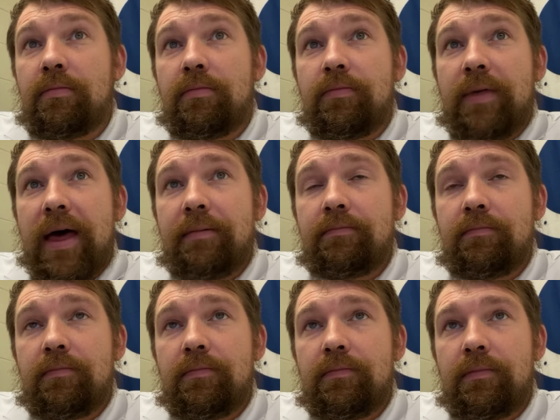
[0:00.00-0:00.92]
that
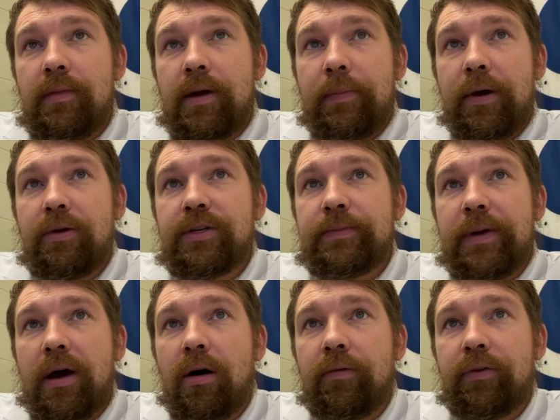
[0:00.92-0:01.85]
appears to
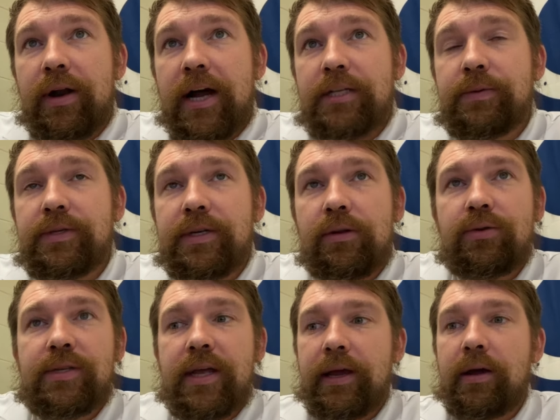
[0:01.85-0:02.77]
be all for your announcements. It
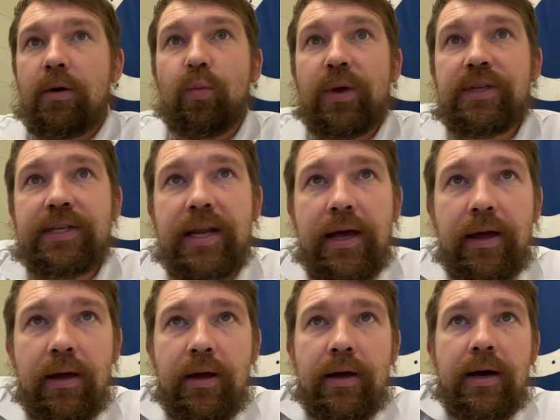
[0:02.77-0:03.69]
looks like
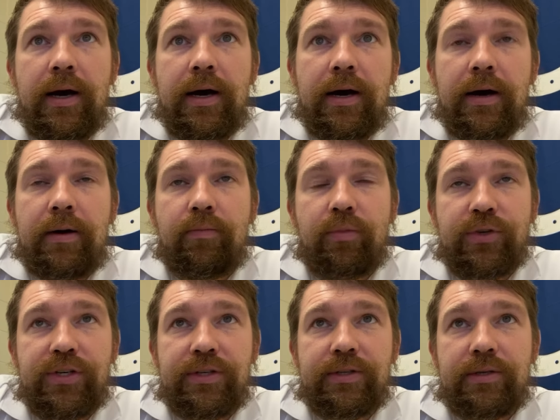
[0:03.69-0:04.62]
Wednesday, um,
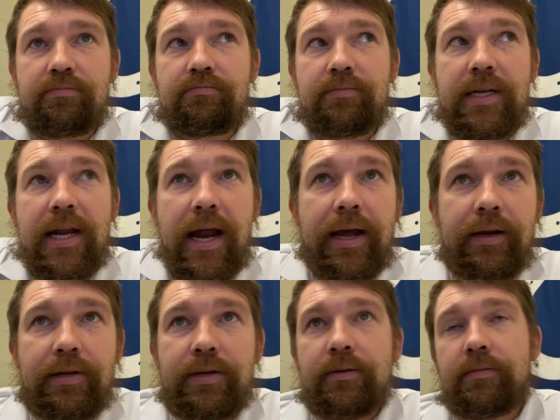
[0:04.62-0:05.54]
which is
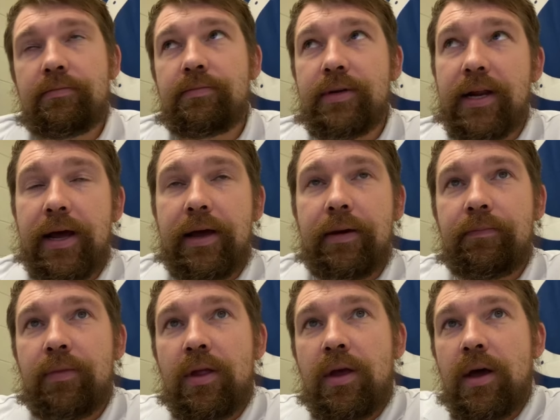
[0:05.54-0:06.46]
tonight, today,
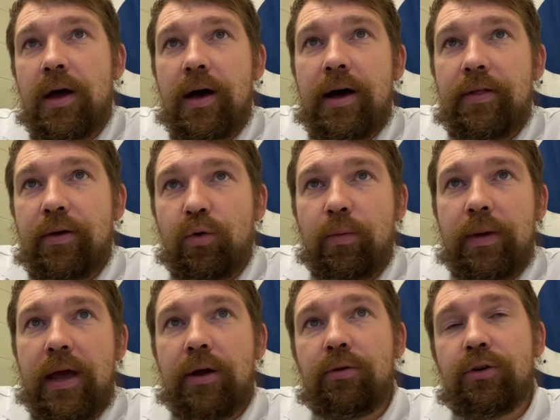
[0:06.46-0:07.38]
uh, there will
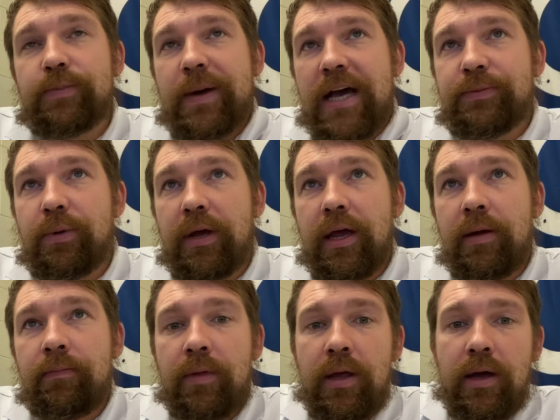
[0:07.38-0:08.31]
be a girls' basketball
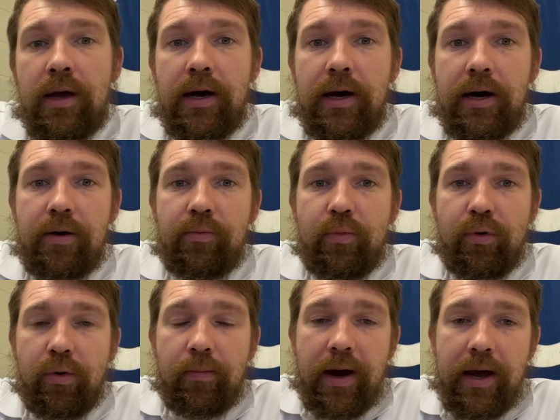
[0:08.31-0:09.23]
game. Uh, want
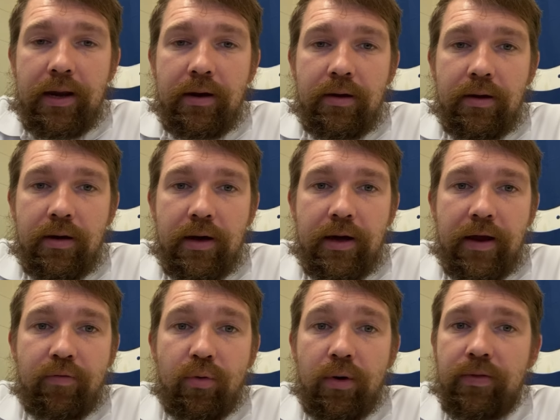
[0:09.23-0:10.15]
to remind uh,
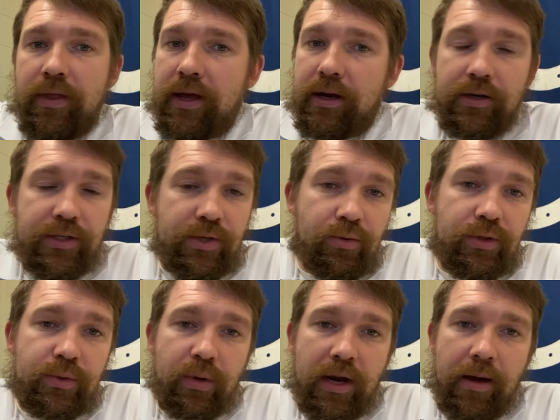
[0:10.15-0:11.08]
everyone that
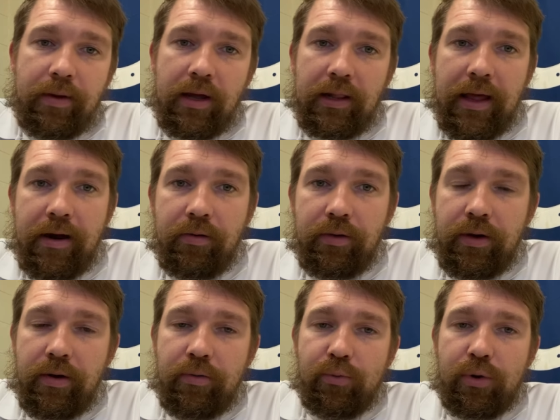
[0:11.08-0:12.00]
students would not be allowed.
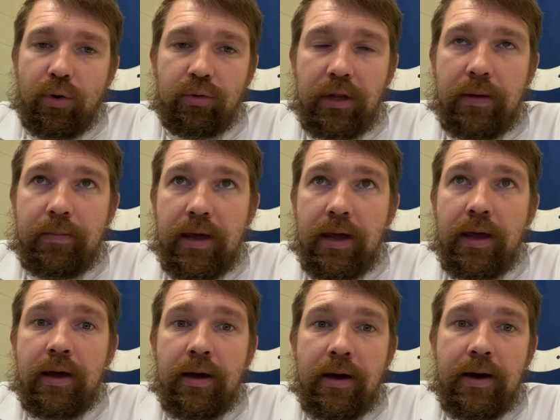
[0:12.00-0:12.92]
It would only
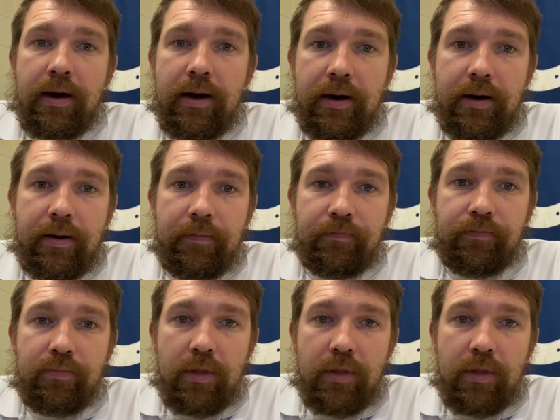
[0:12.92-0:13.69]
be um,